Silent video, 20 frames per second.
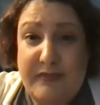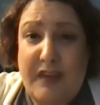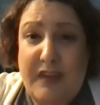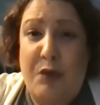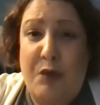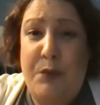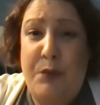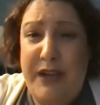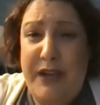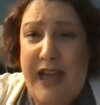
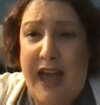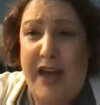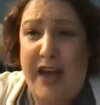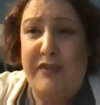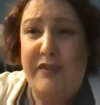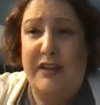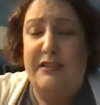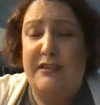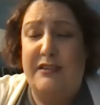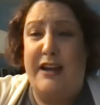we have a
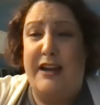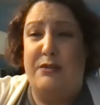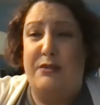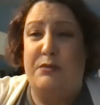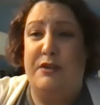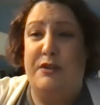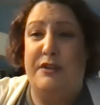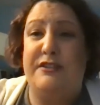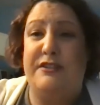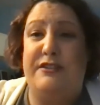lot of
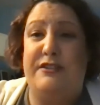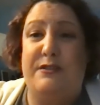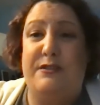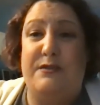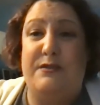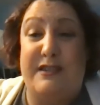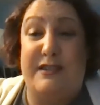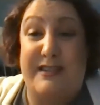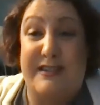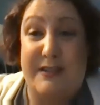work to do
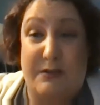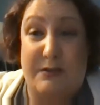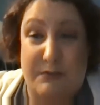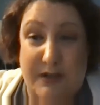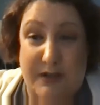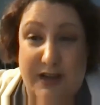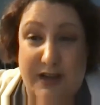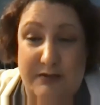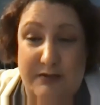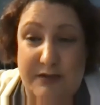to still
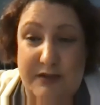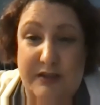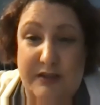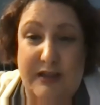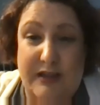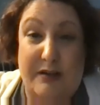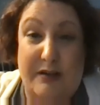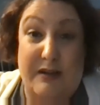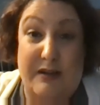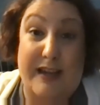recover
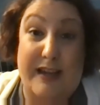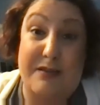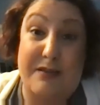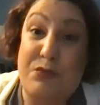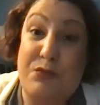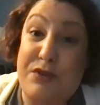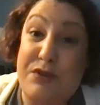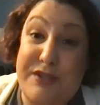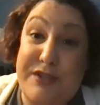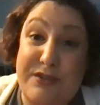and, and
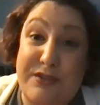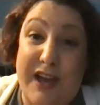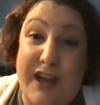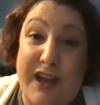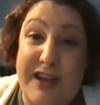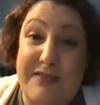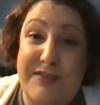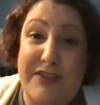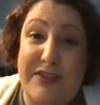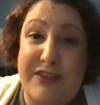we're still kind
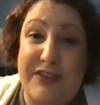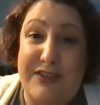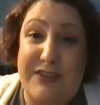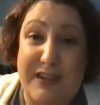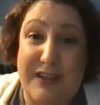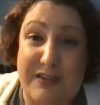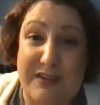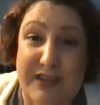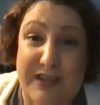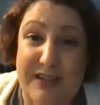of in the thick
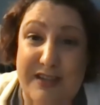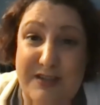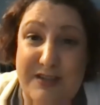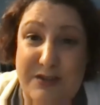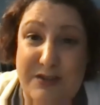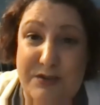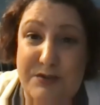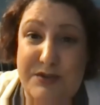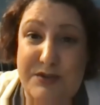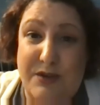of it
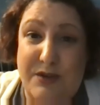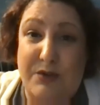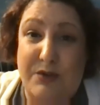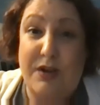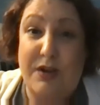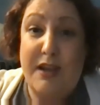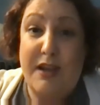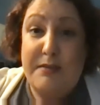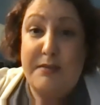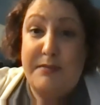too. So
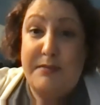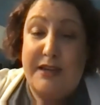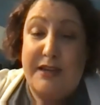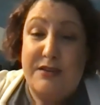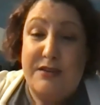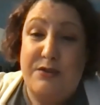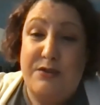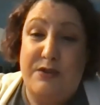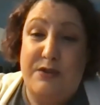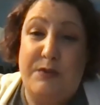making
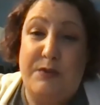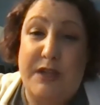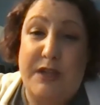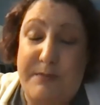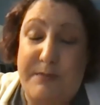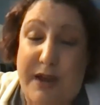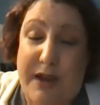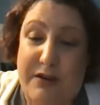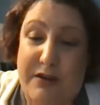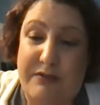sure we come
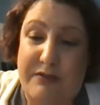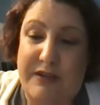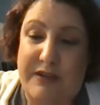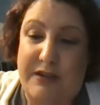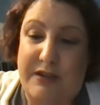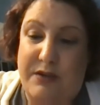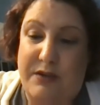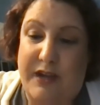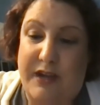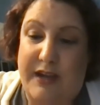out of it
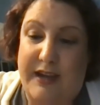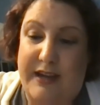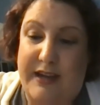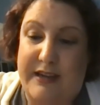okay